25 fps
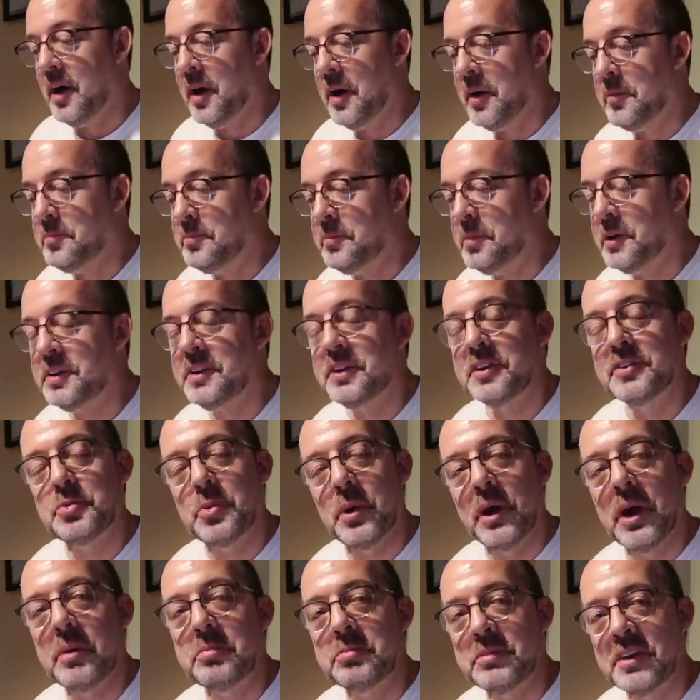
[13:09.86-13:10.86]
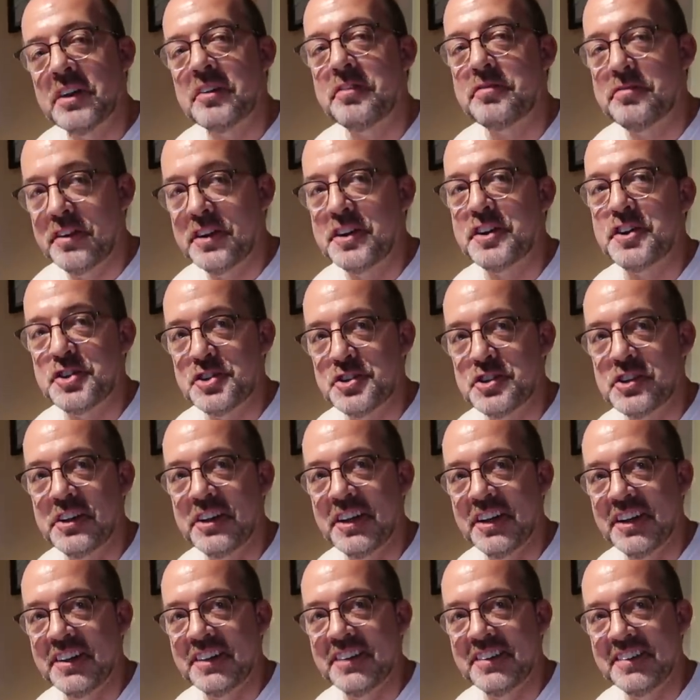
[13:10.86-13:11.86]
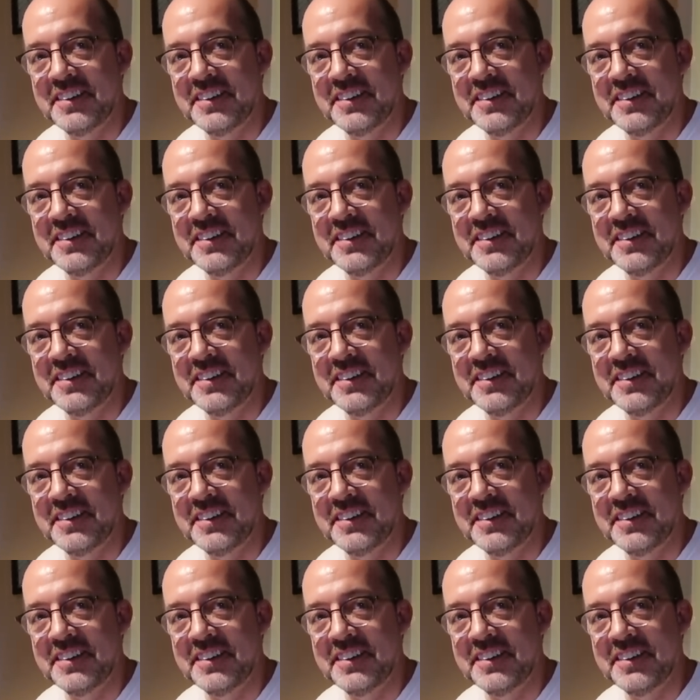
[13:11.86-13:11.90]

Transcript: Uh, but this way, I'm gonna finish it.